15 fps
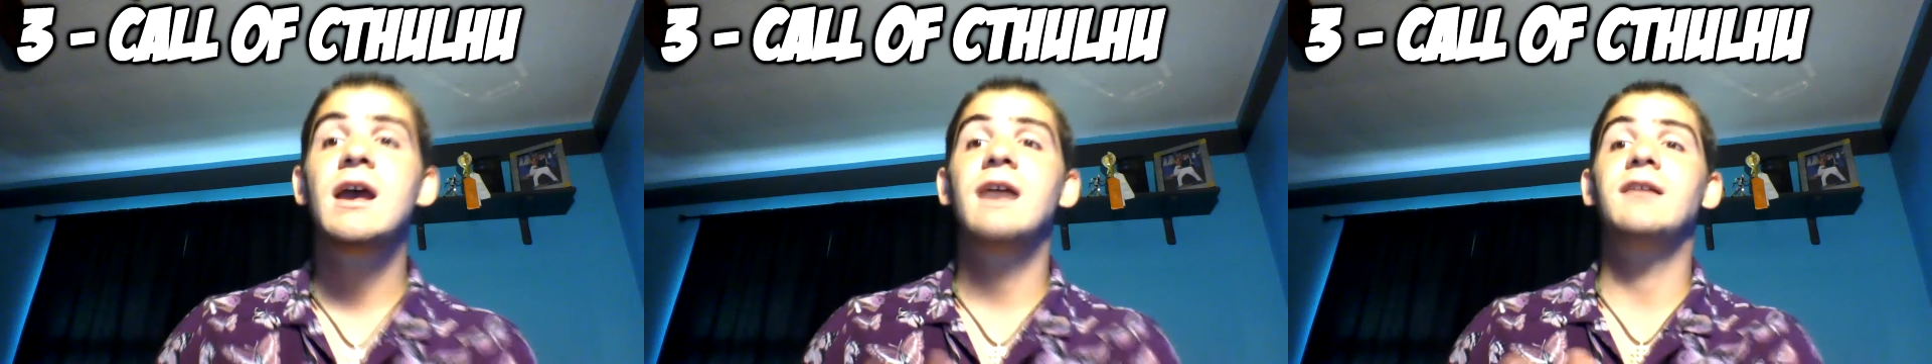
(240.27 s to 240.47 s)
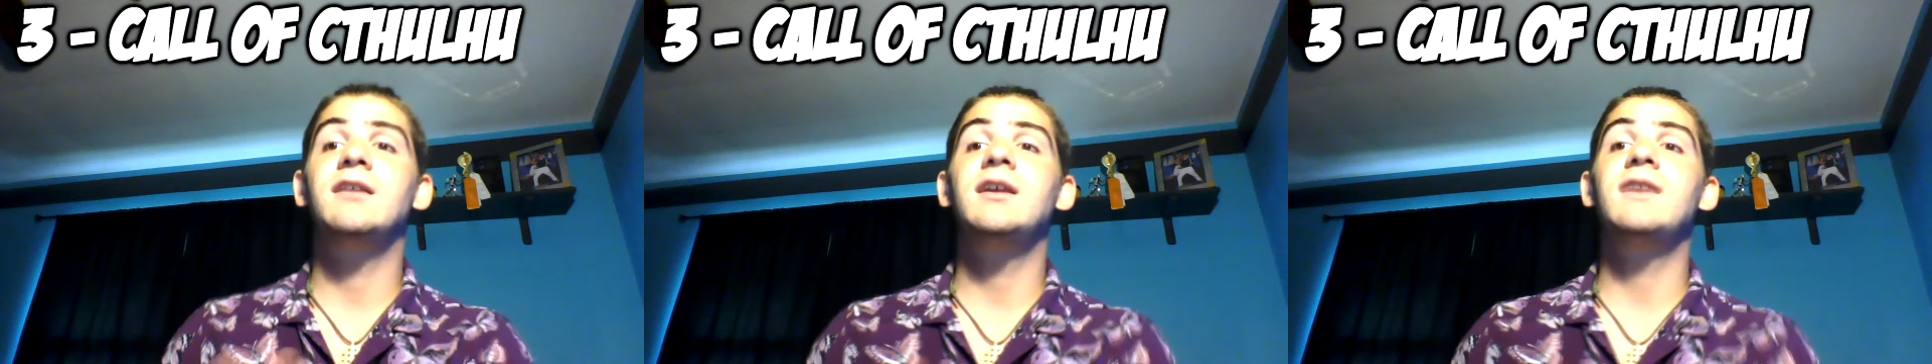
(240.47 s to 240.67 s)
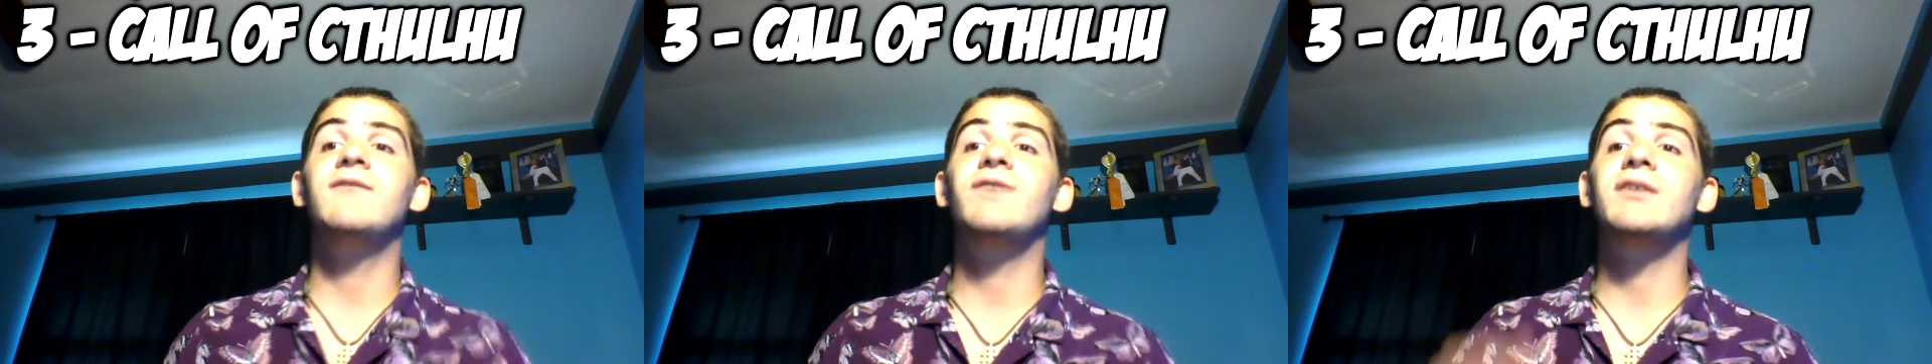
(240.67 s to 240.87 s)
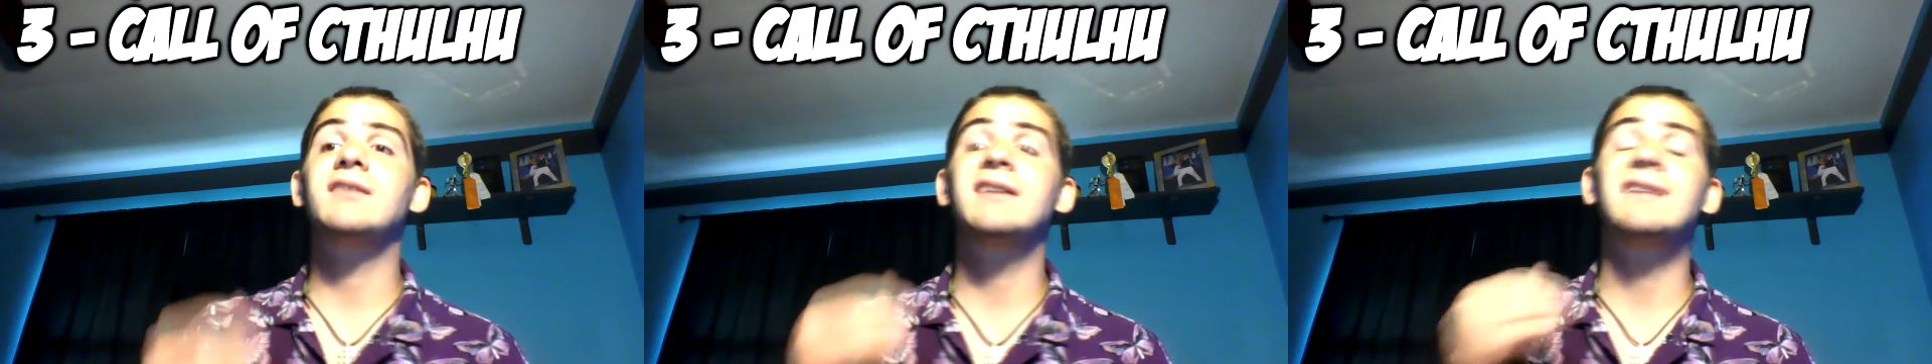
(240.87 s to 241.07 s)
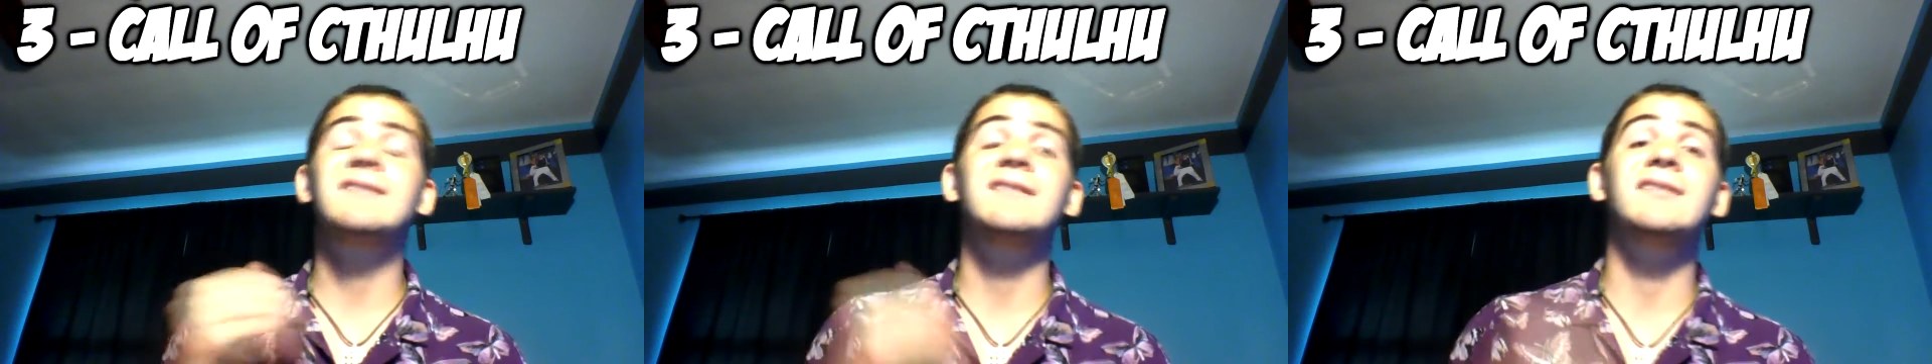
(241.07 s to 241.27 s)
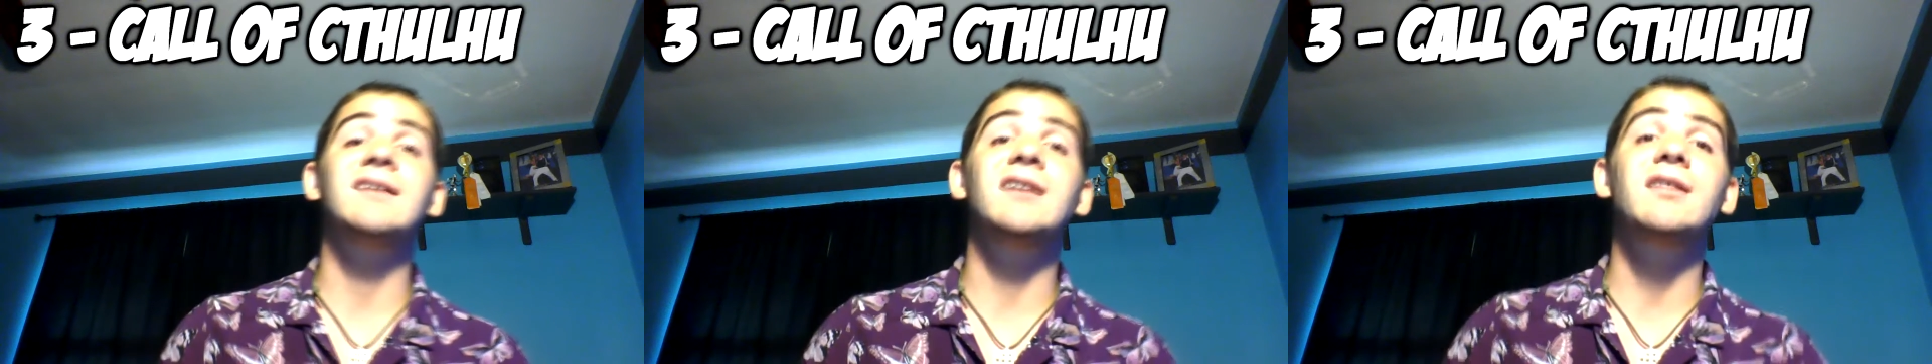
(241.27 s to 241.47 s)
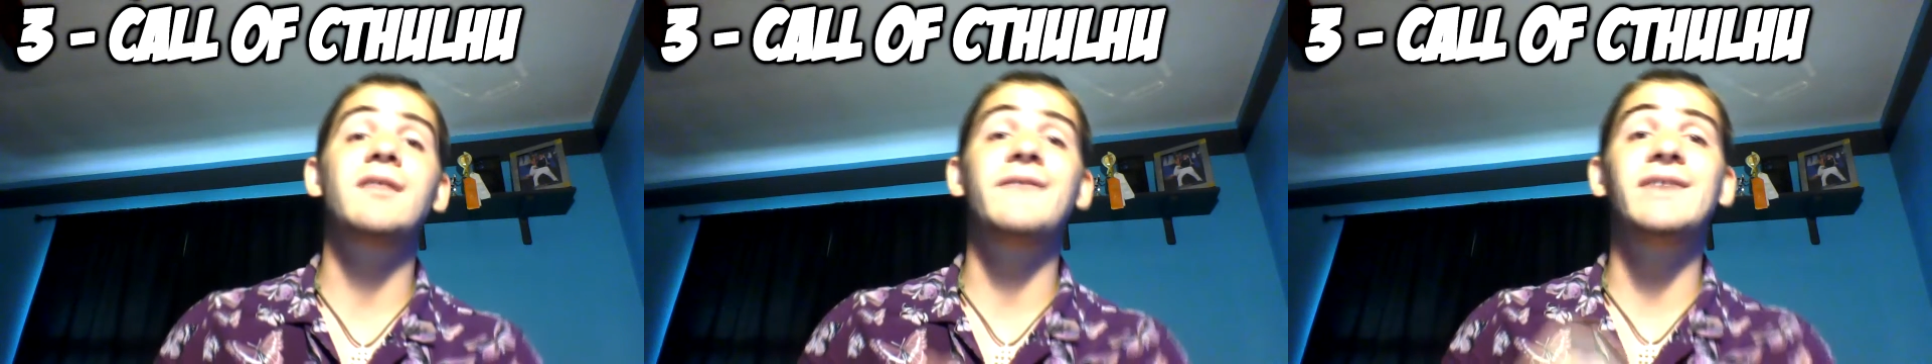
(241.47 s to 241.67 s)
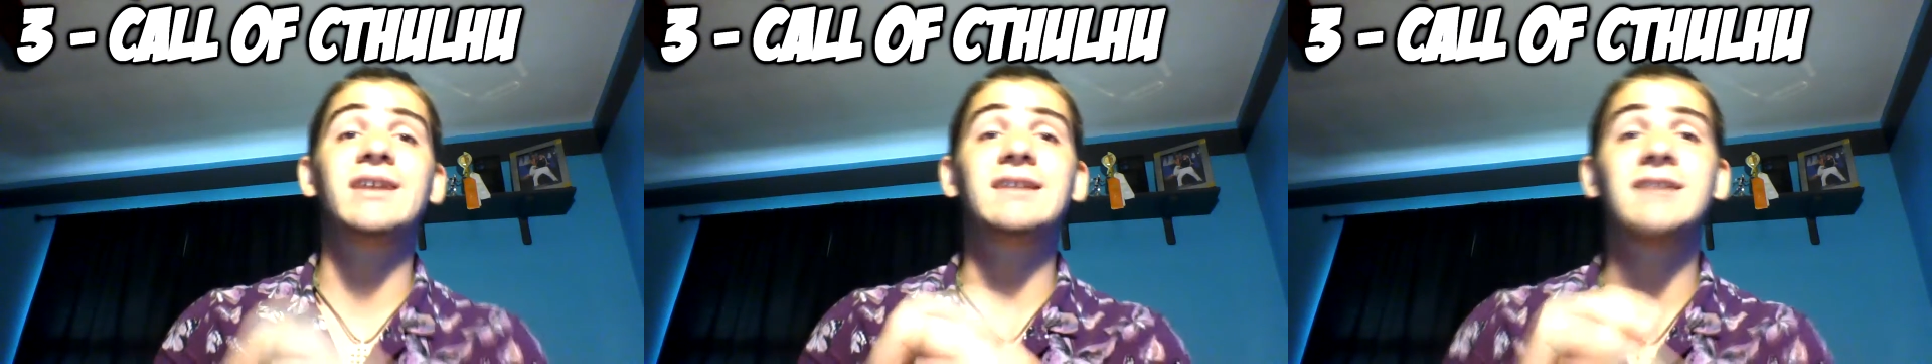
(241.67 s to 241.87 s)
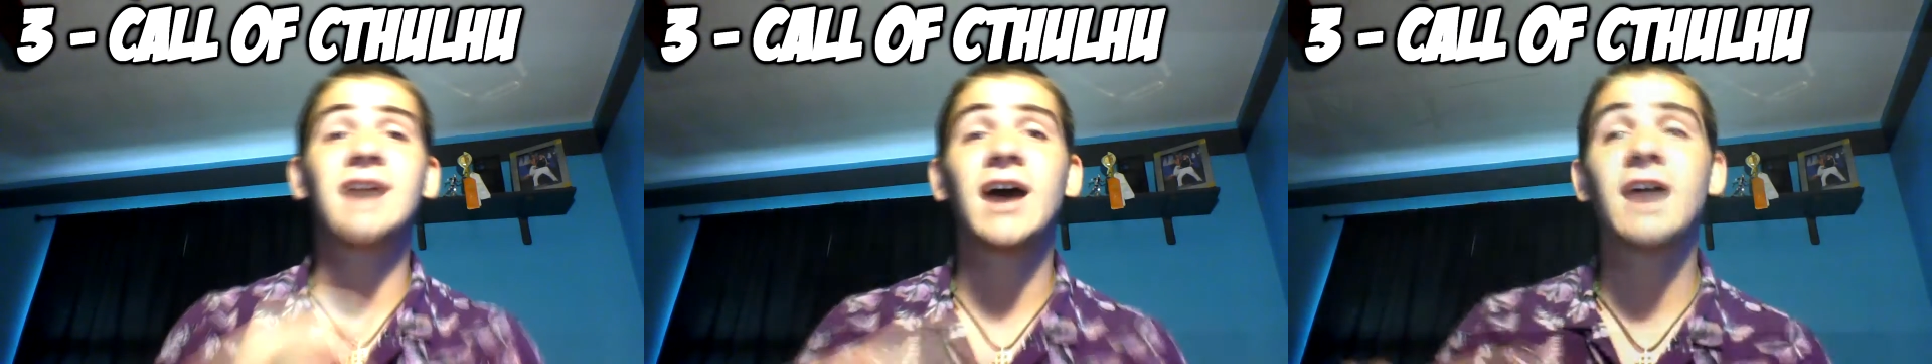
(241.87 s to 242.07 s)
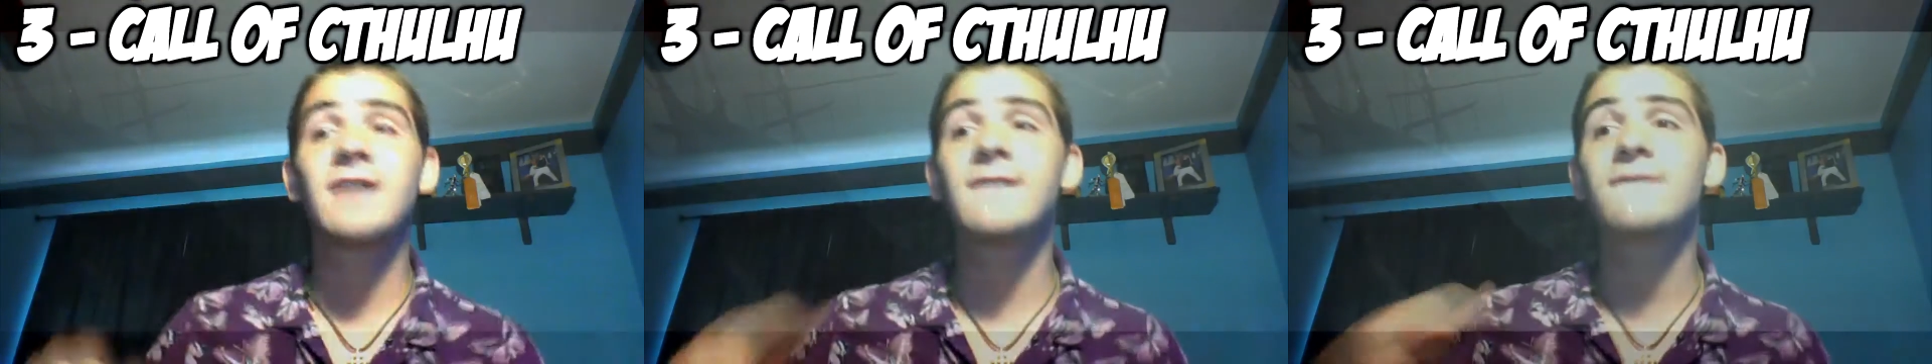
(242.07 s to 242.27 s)
as he investigates the death of an
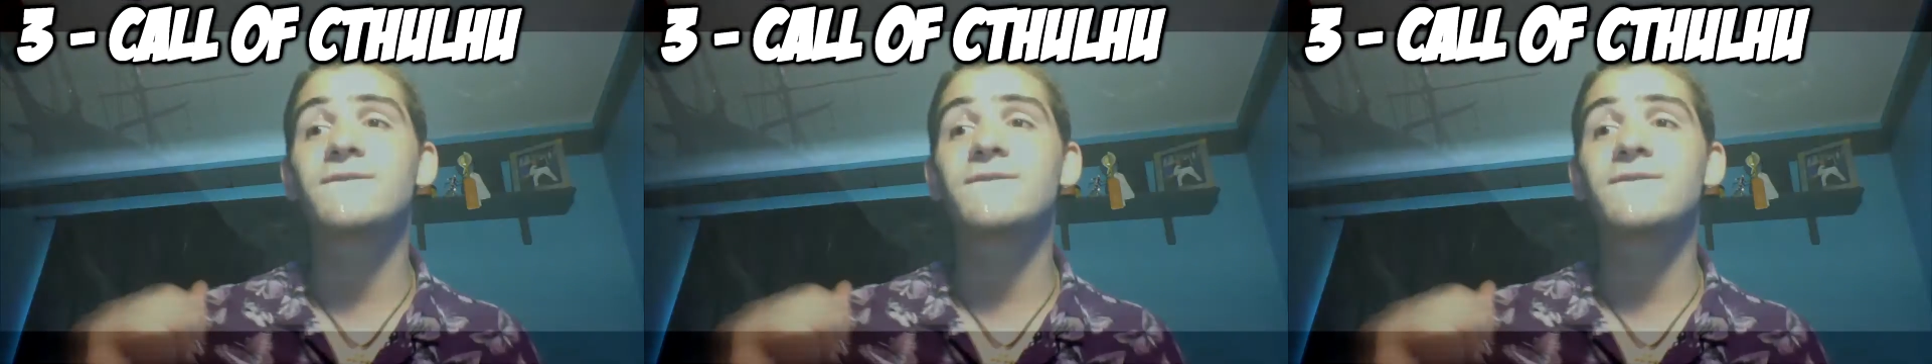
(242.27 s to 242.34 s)
entire